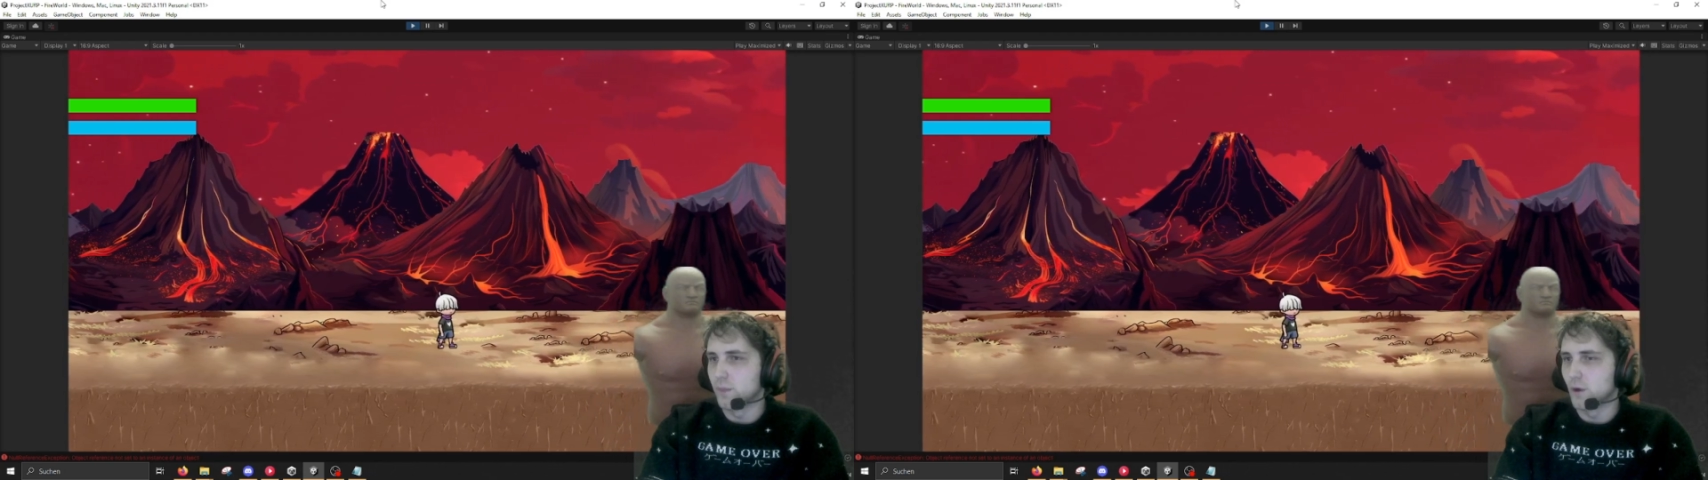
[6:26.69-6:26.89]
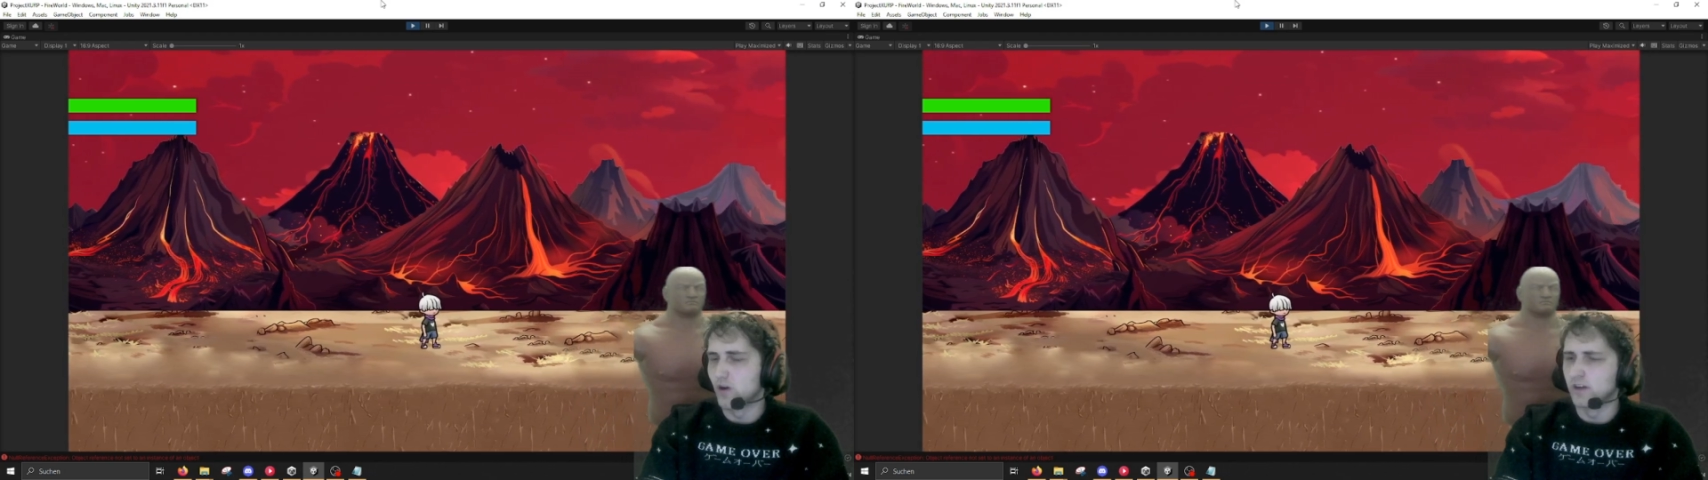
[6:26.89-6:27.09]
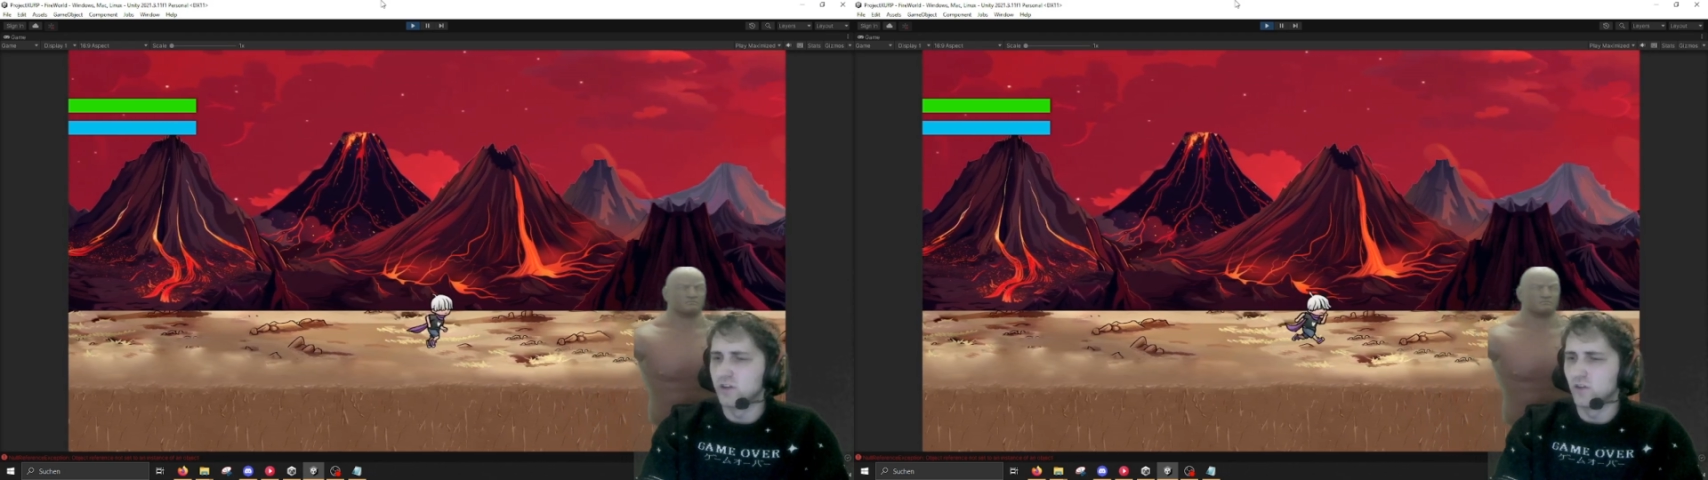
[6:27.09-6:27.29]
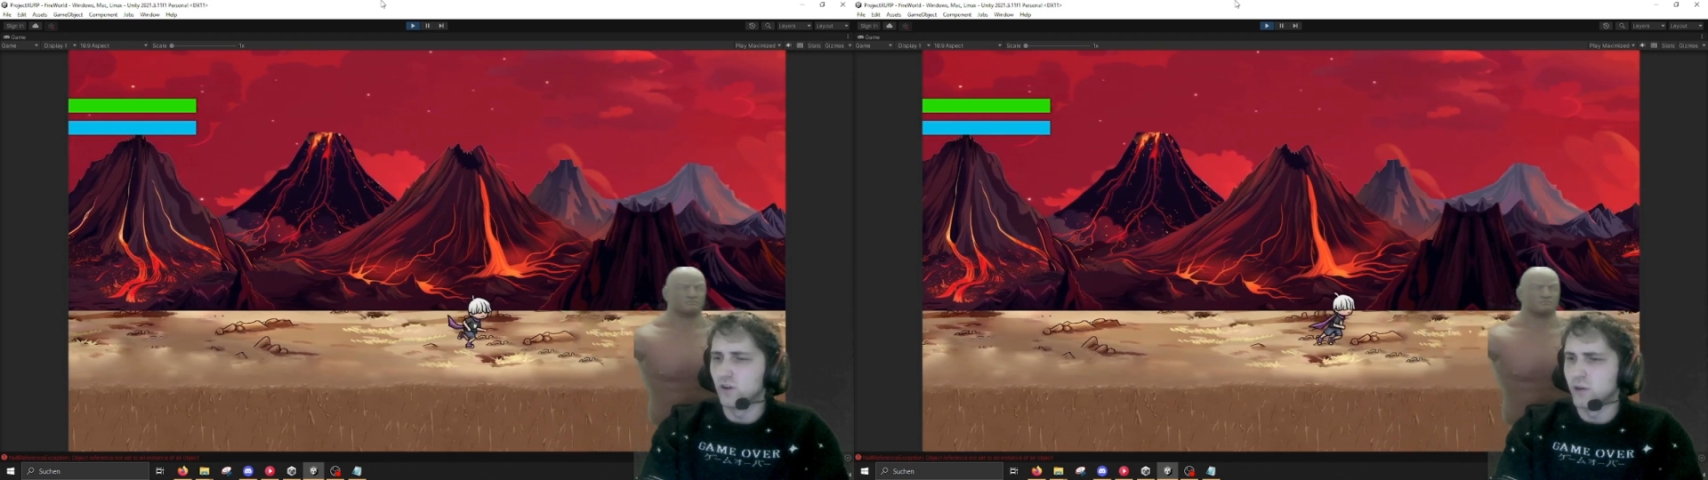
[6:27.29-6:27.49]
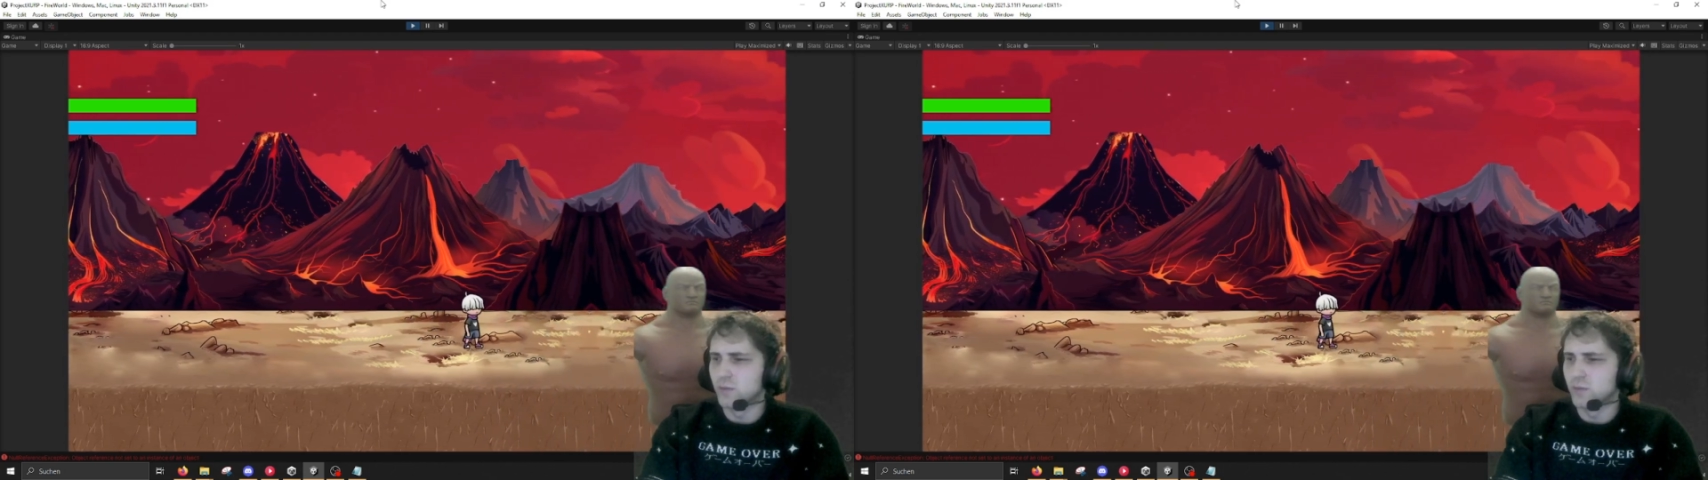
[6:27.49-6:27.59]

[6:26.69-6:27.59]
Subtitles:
order to order